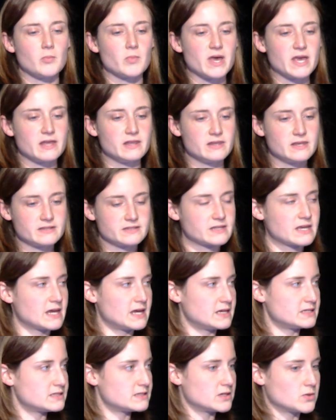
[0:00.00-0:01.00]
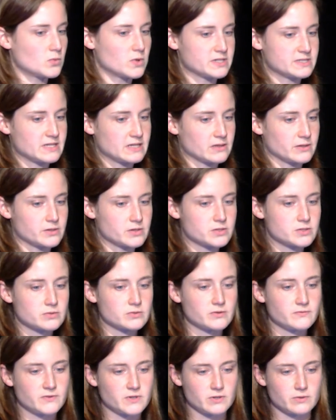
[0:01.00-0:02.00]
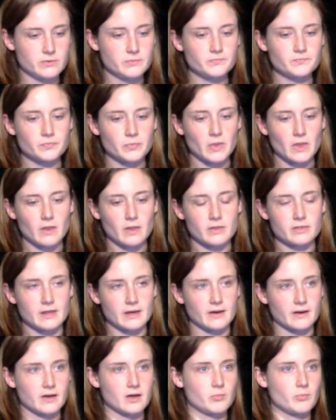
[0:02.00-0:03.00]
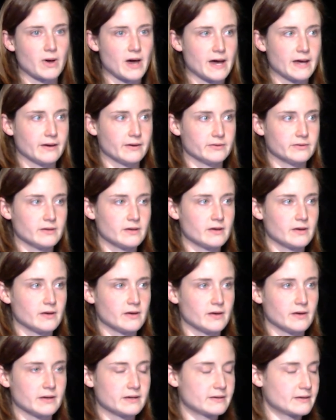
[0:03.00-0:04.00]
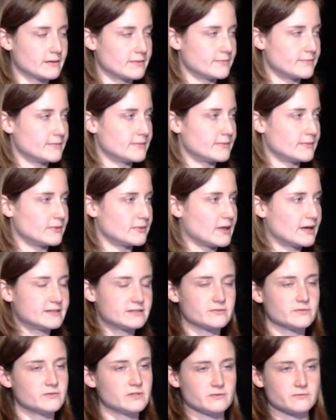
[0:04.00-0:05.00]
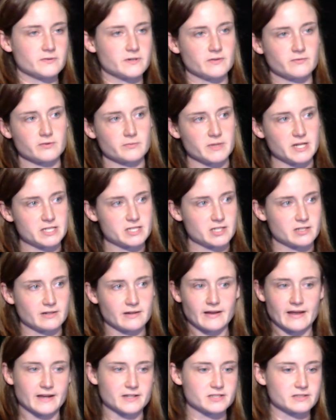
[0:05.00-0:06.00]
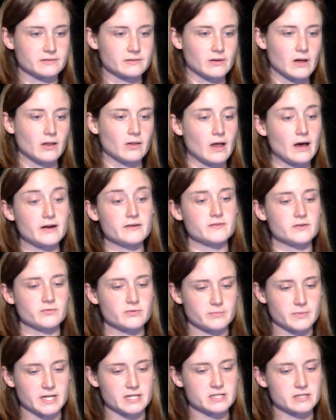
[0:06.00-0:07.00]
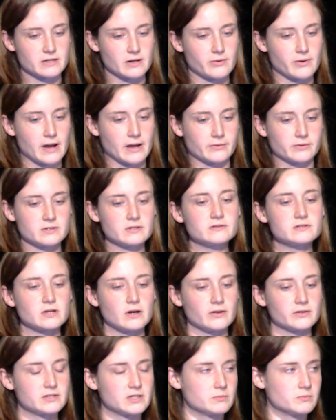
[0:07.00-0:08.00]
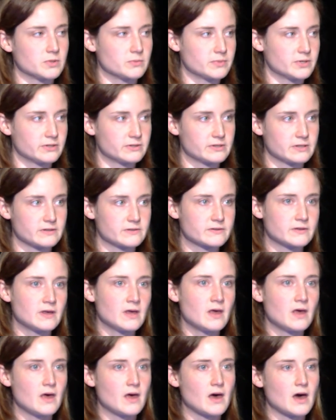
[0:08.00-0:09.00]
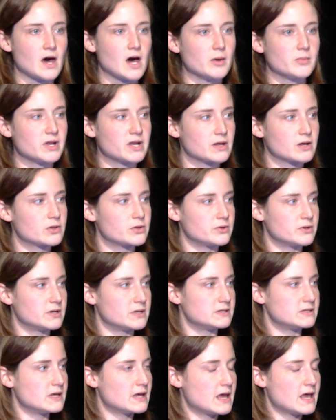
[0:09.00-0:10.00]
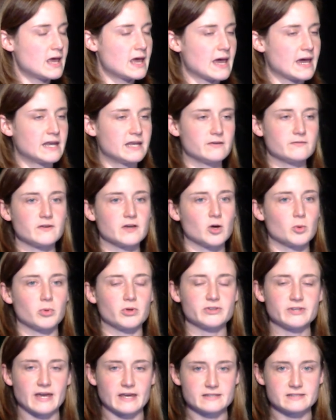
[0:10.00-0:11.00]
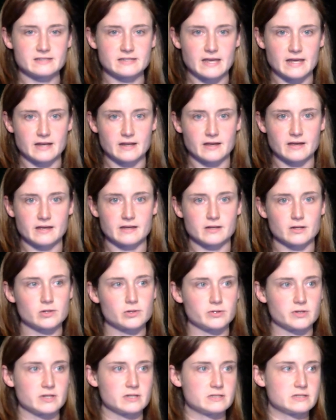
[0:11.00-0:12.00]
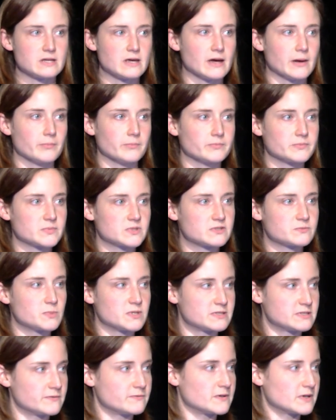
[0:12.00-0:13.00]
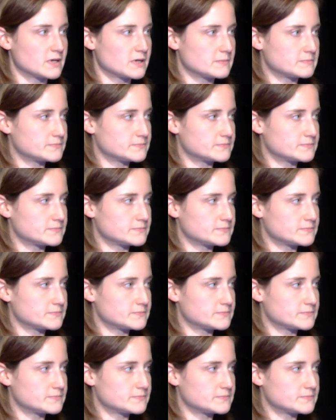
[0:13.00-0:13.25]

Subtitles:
In this case, it was a literature review that compiled lots of different information, actually a lot of information around tall timber buildings. It included any available test data, included specific